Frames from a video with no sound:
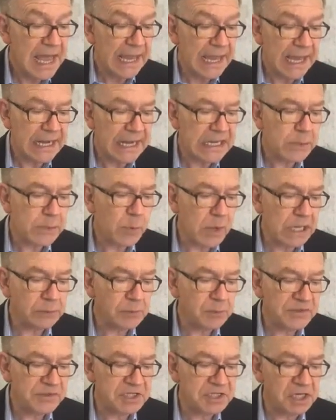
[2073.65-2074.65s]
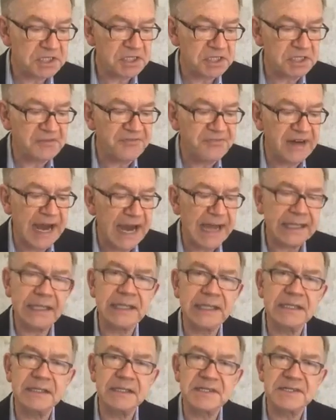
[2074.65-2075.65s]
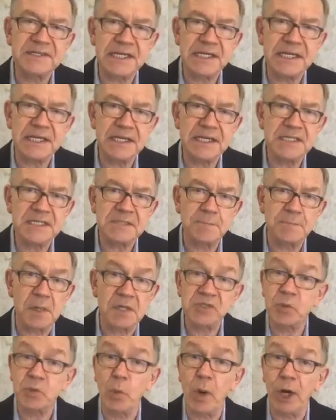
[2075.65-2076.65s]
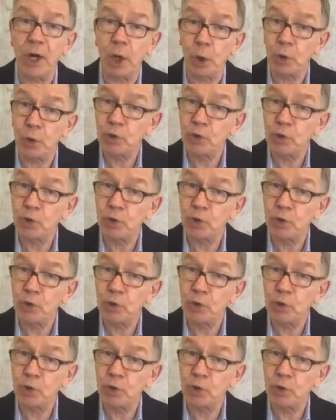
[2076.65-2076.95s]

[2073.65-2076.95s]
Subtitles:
"Anyone with such a defiling disease must wear